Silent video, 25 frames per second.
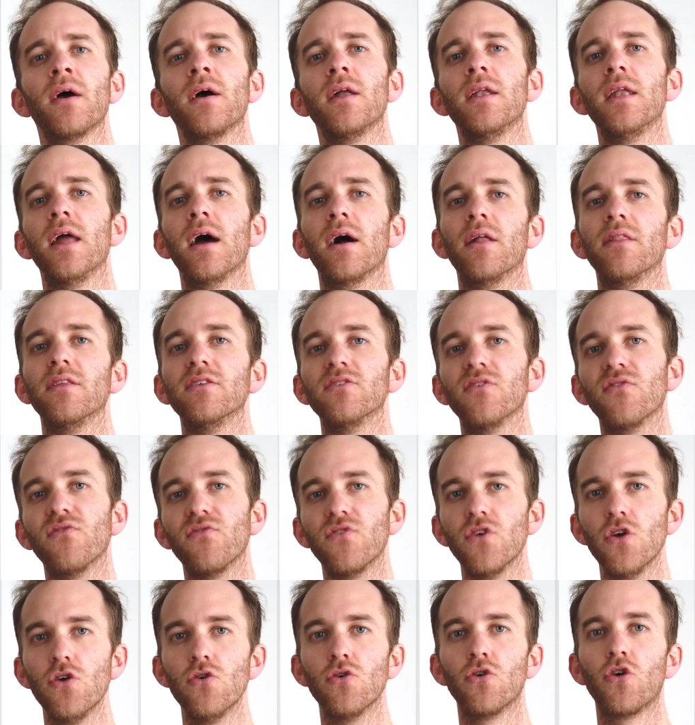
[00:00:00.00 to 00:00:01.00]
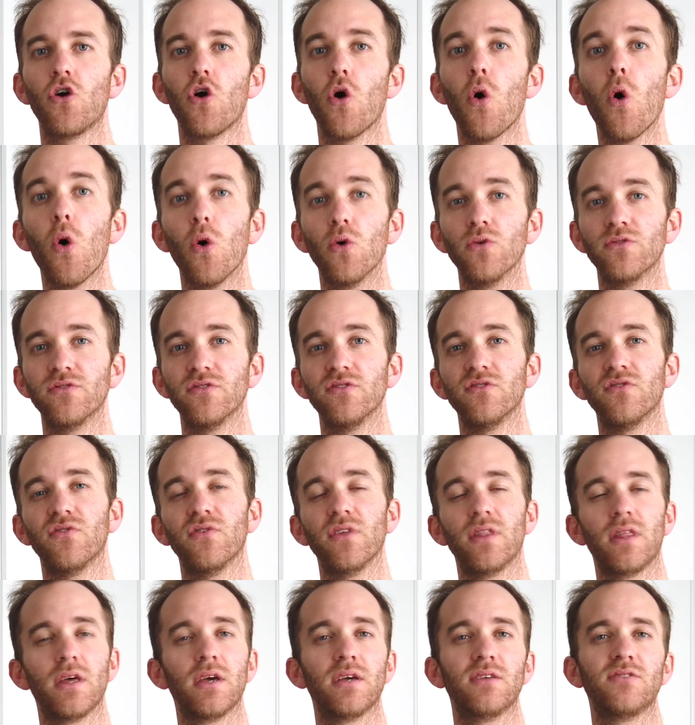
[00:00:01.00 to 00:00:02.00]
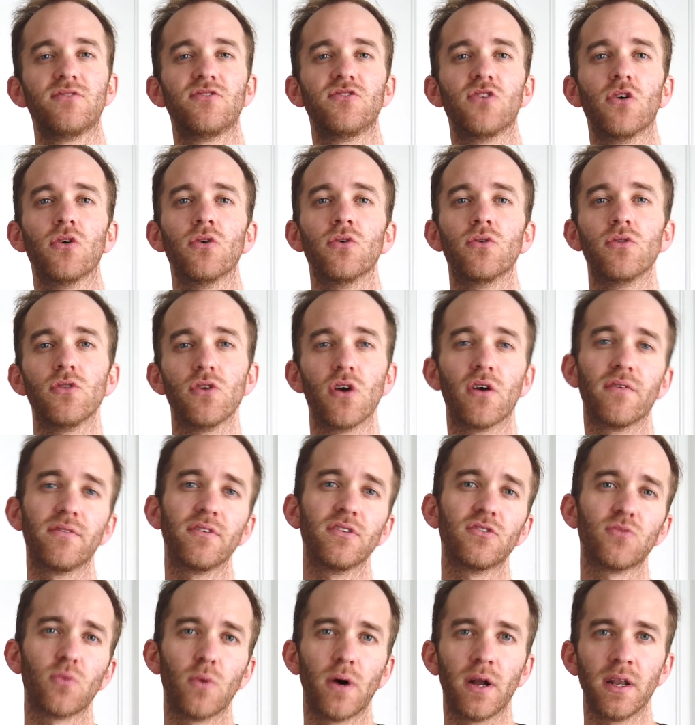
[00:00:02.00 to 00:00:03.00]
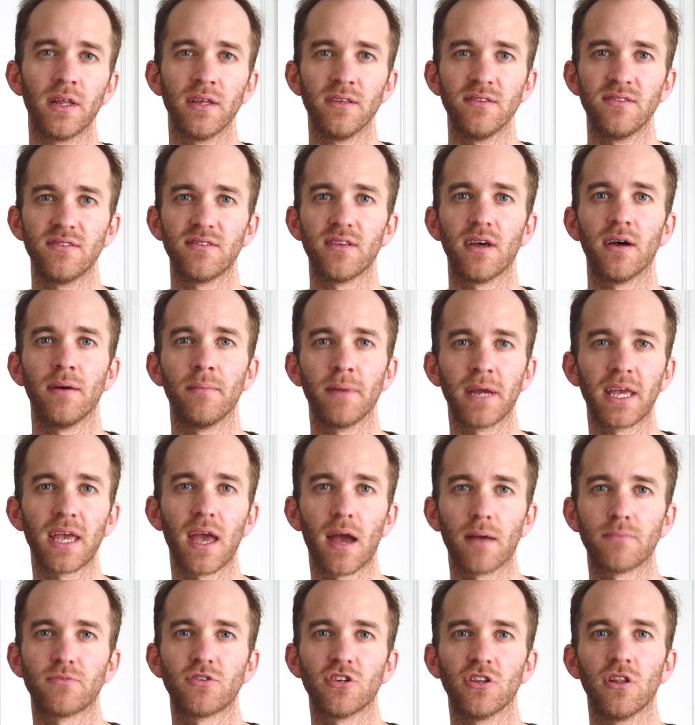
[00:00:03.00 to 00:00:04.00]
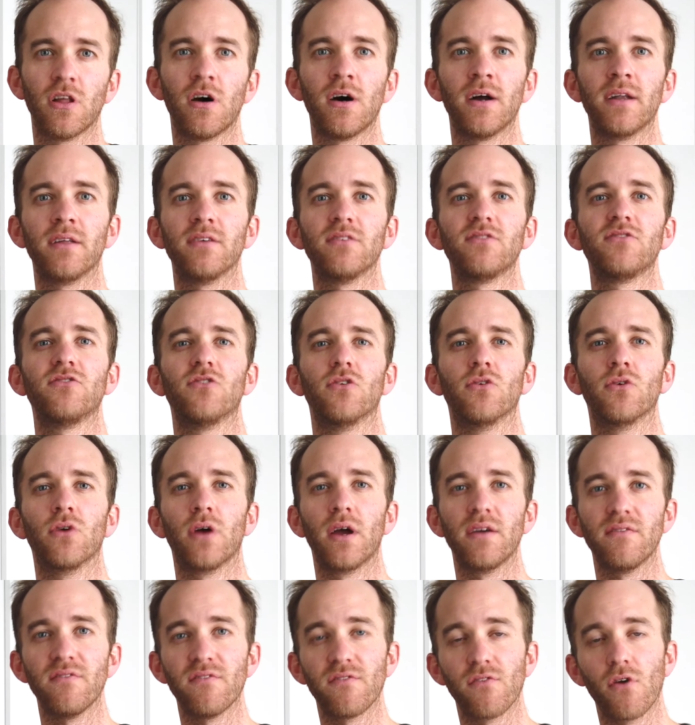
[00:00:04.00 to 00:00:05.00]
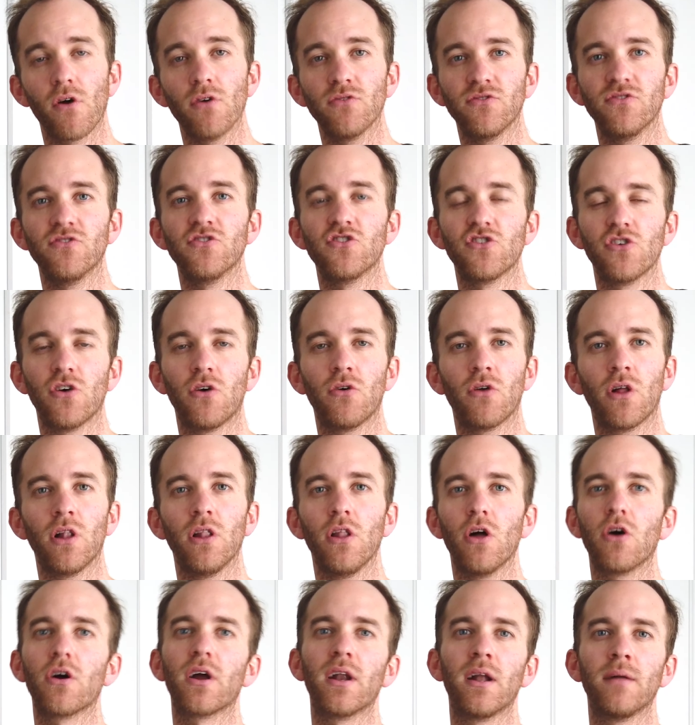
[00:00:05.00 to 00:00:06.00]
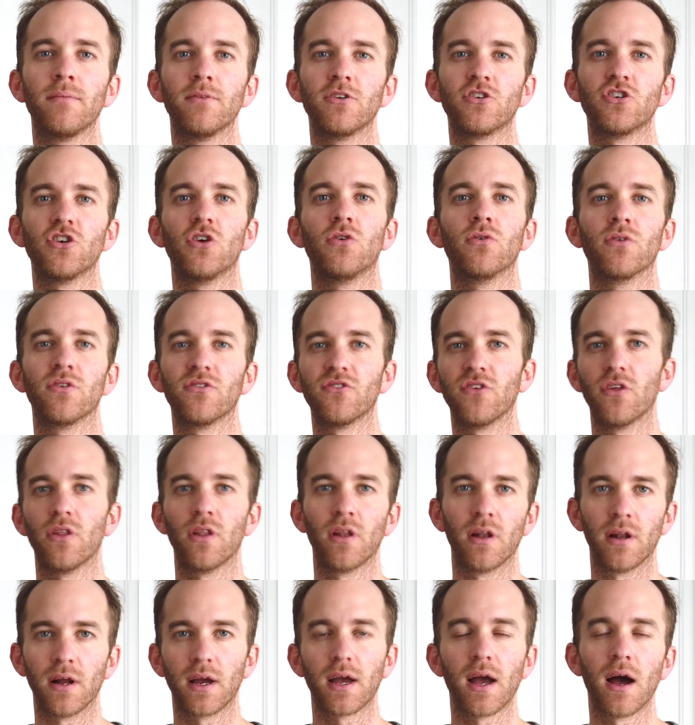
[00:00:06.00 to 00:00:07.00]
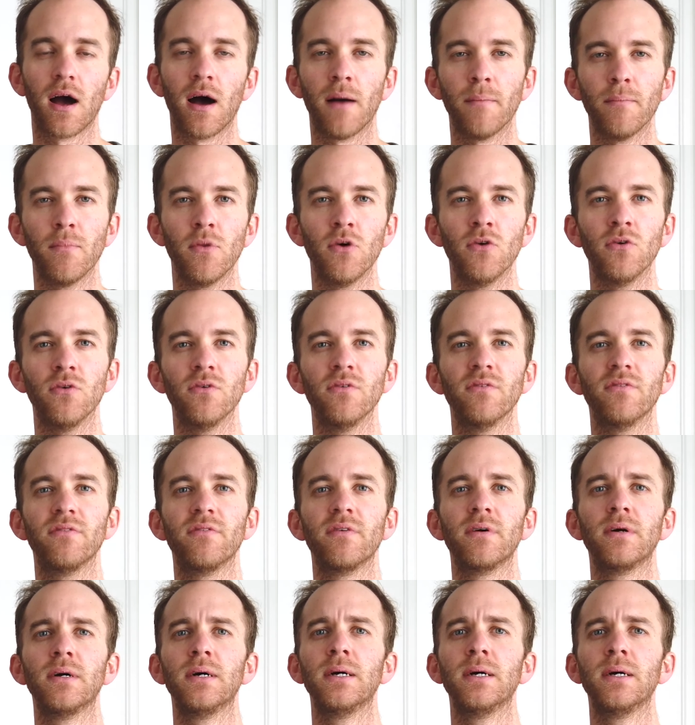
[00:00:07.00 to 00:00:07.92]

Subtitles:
Now, there's a few causes for this. So the obvious one is a capsulitis, so a frozen shoulder, locking up the shoulder so that it can't move.